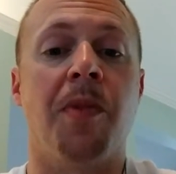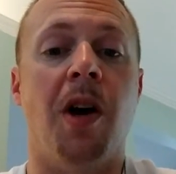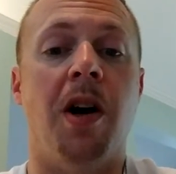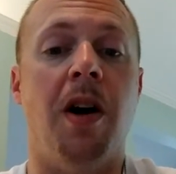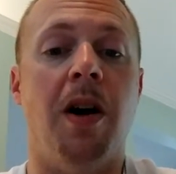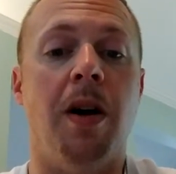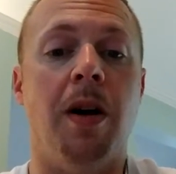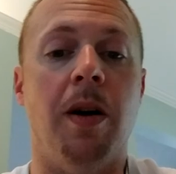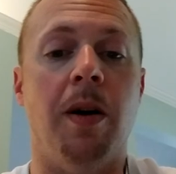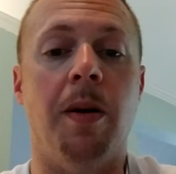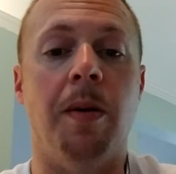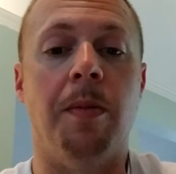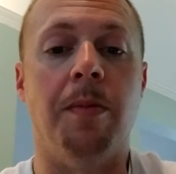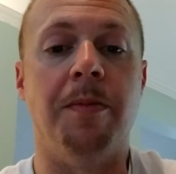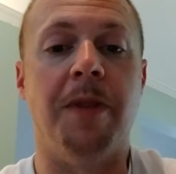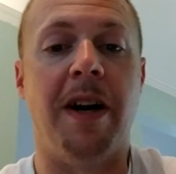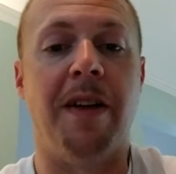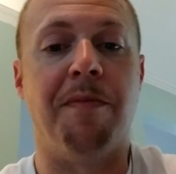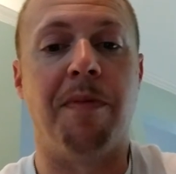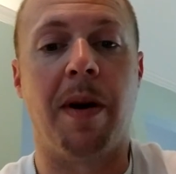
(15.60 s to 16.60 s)

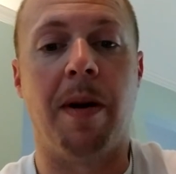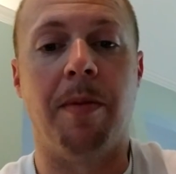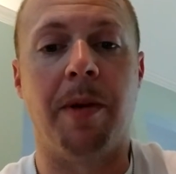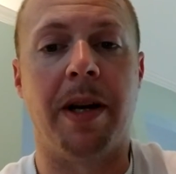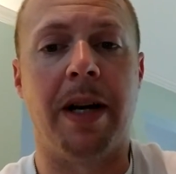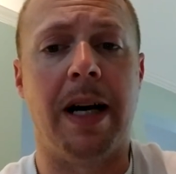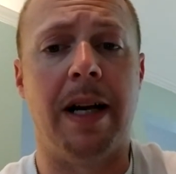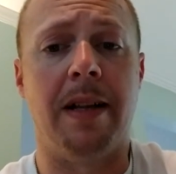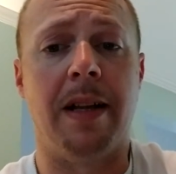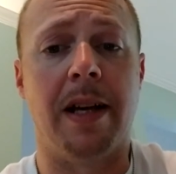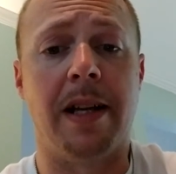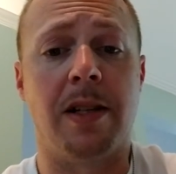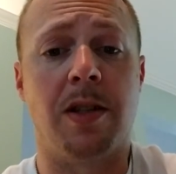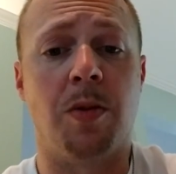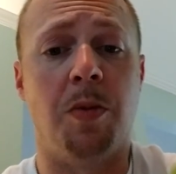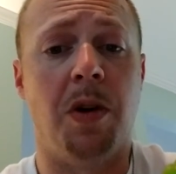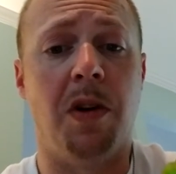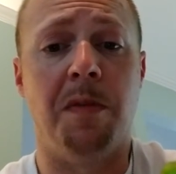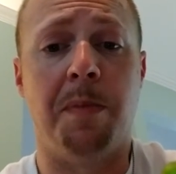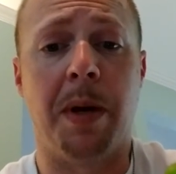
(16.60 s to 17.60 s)
I've probably got like
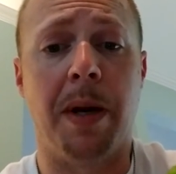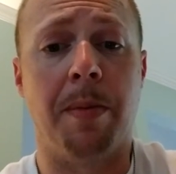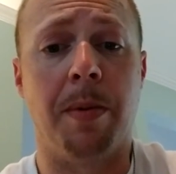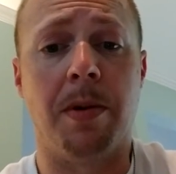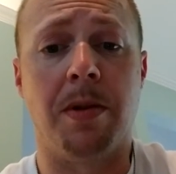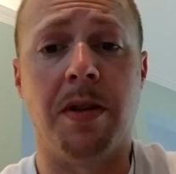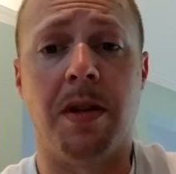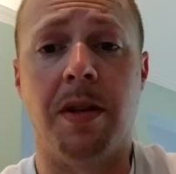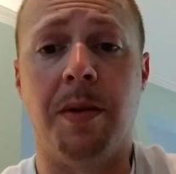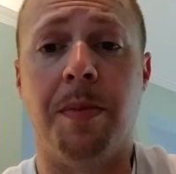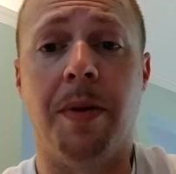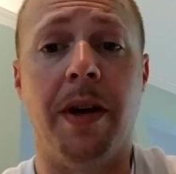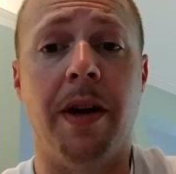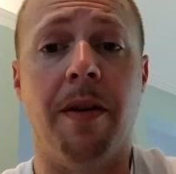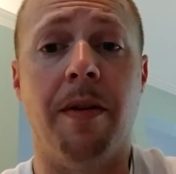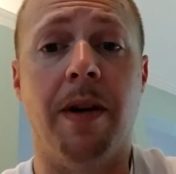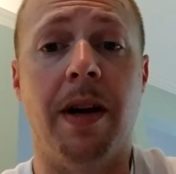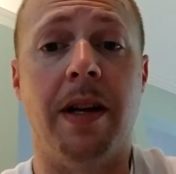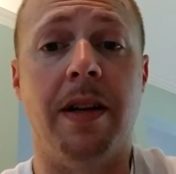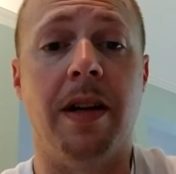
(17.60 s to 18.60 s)
12 peppers on the plant
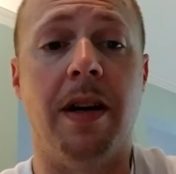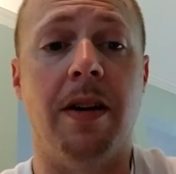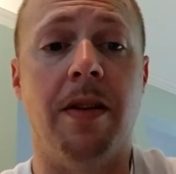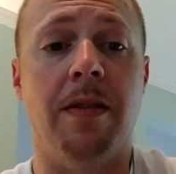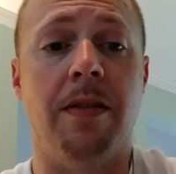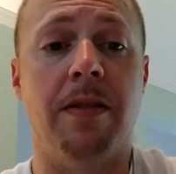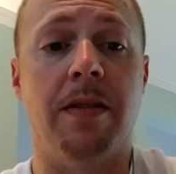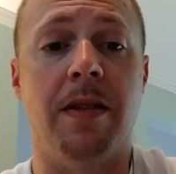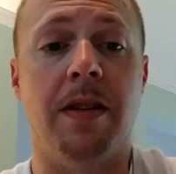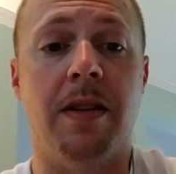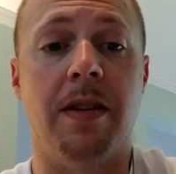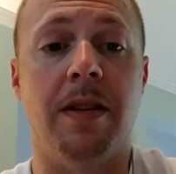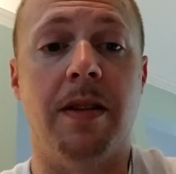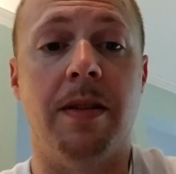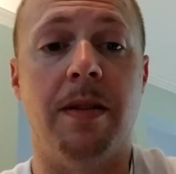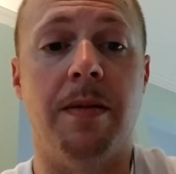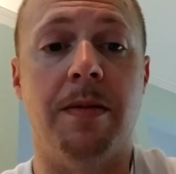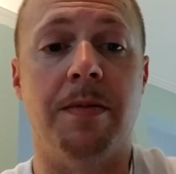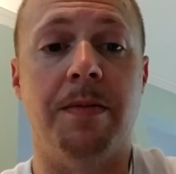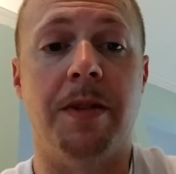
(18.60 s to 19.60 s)
right now,